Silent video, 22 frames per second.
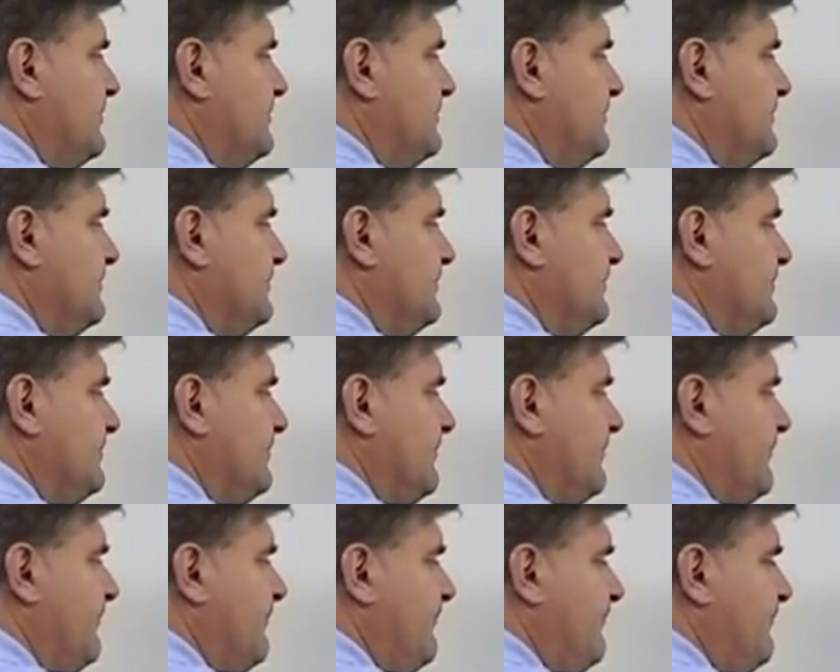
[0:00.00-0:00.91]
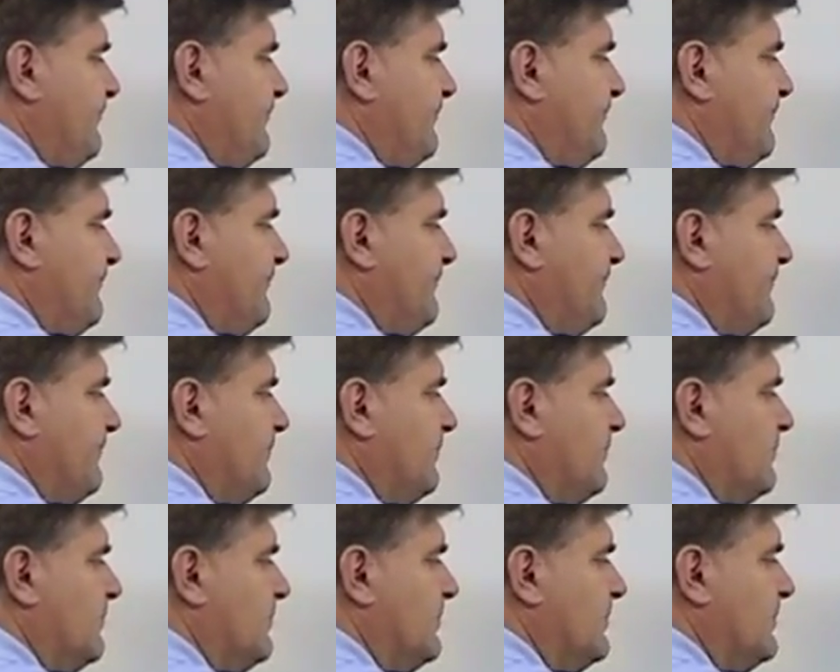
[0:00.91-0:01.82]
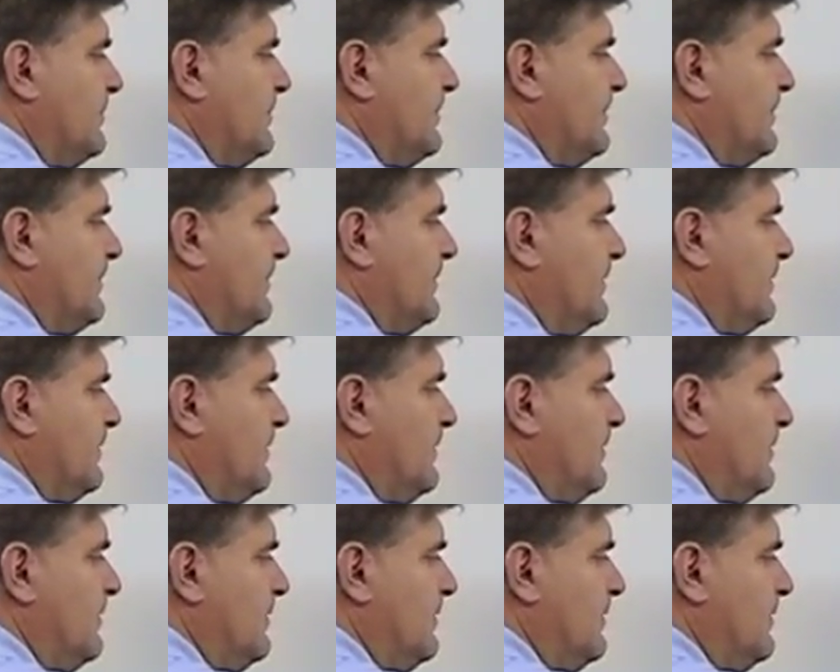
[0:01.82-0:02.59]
(no one is talking)